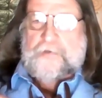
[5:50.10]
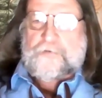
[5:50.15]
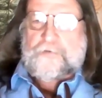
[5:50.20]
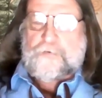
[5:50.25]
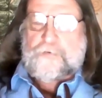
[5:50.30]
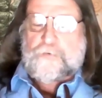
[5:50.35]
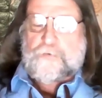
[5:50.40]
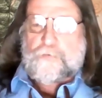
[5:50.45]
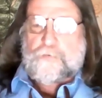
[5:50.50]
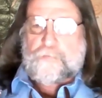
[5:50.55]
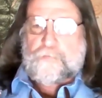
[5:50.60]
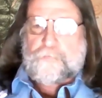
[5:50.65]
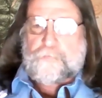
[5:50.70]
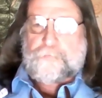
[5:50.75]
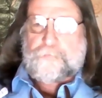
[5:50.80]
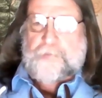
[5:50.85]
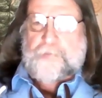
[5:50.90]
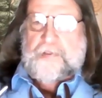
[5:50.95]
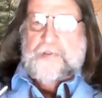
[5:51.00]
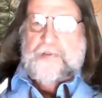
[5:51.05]
you're going
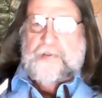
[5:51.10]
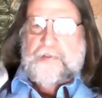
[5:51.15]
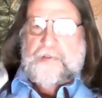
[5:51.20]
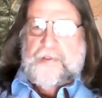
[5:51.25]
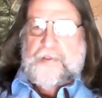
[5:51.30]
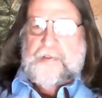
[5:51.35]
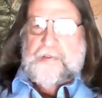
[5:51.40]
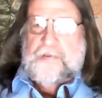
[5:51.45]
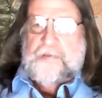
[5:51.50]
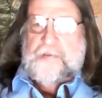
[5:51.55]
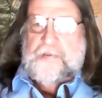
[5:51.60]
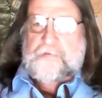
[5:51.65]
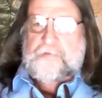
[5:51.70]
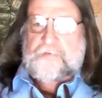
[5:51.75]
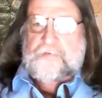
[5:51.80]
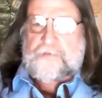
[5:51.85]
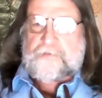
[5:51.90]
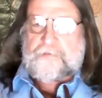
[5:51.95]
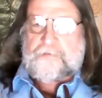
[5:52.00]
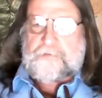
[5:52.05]
to be
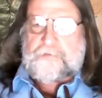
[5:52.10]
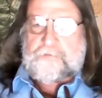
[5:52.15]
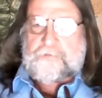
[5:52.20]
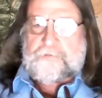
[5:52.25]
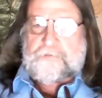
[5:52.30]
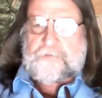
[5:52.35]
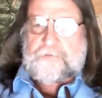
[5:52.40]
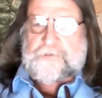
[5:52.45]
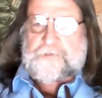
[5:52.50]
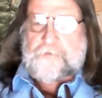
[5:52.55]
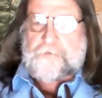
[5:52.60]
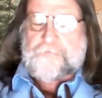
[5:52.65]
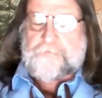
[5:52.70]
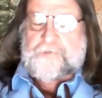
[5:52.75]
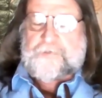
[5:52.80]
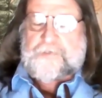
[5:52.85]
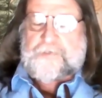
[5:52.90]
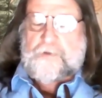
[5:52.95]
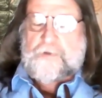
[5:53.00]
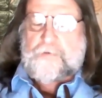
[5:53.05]
a
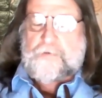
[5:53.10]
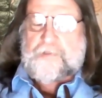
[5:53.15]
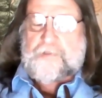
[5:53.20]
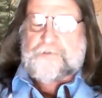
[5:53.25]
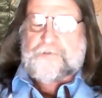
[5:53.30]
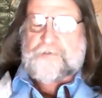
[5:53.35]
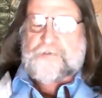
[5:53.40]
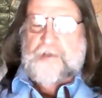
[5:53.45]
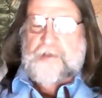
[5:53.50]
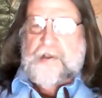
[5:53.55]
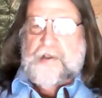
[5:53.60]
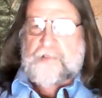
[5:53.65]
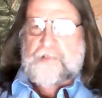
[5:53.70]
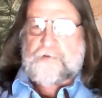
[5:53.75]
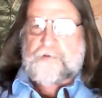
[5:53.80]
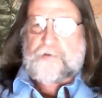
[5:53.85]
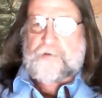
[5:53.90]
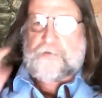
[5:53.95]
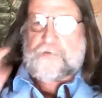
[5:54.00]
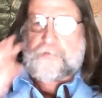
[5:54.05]
Jeffersonian
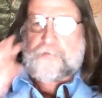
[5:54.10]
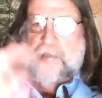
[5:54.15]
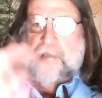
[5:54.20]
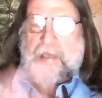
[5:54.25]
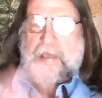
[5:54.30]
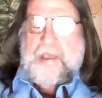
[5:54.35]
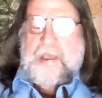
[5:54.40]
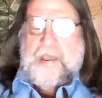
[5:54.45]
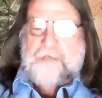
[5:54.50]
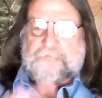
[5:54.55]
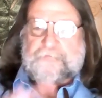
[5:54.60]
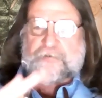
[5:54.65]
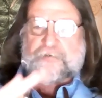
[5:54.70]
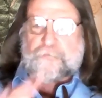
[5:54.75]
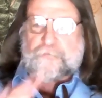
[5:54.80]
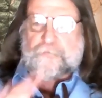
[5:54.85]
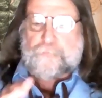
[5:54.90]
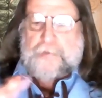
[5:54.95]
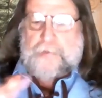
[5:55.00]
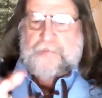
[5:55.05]
scholar, you have
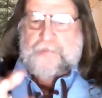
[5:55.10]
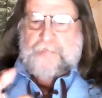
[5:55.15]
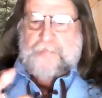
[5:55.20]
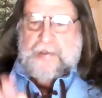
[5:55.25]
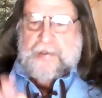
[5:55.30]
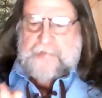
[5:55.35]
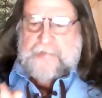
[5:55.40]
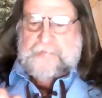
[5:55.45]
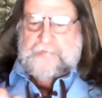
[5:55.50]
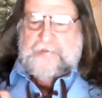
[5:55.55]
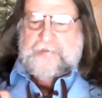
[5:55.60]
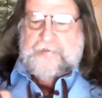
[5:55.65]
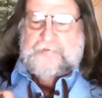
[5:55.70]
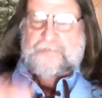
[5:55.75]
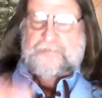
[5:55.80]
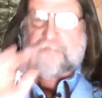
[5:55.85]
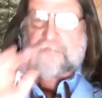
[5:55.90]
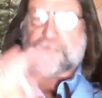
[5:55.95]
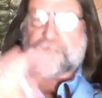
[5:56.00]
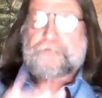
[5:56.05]
to read that.
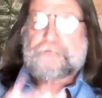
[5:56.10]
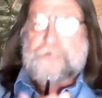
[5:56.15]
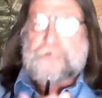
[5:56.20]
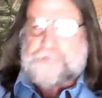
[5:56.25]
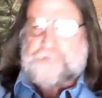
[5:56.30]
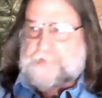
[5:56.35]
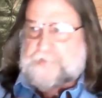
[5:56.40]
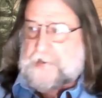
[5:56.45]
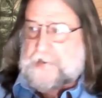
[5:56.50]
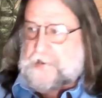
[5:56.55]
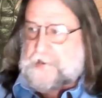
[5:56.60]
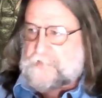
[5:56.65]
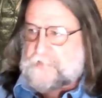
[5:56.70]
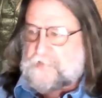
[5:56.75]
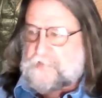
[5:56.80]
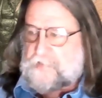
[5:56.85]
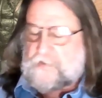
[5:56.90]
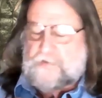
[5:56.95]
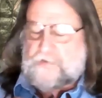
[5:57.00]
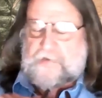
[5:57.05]
That is the first thing
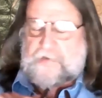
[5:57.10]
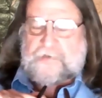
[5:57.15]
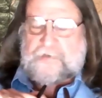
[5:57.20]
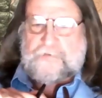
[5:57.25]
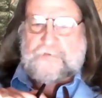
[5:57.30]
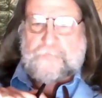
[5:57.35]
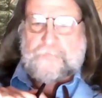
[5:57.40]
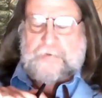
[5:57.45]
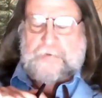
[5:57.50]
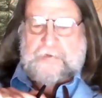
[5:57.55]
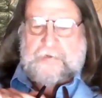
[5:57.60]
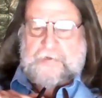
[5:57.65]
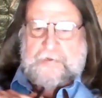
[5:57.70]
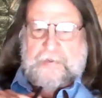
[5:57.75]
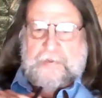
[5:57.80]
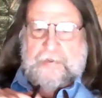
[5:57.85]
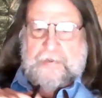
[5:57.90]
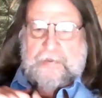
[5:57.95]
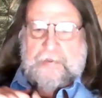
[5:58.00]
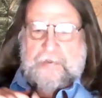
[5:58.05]
I think you need to
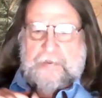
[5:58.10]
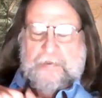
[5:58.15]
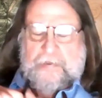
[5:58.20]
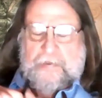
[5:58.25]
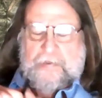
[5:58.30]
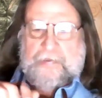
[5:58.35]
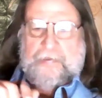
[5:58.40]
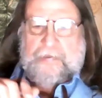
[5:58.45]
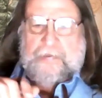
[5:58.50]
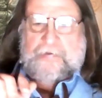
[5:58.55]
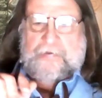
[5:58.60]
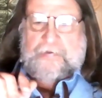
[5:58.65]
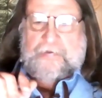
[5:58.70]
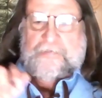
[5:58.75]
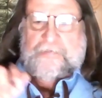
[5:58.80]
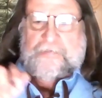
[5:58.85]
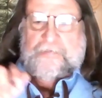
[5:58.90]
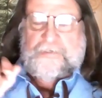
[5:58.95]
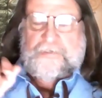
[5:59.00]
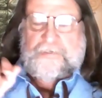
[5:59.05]
read.
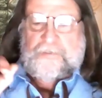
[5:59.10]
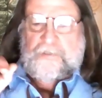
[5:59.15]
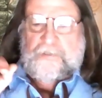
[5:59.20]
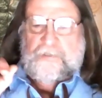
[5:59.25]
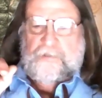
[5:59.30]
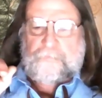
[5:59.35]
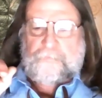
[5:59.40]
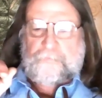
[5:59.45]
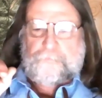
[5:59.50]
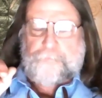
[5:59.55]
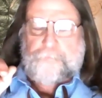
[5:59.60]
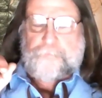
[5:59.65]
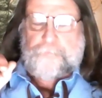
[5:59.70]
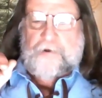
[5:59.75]
It still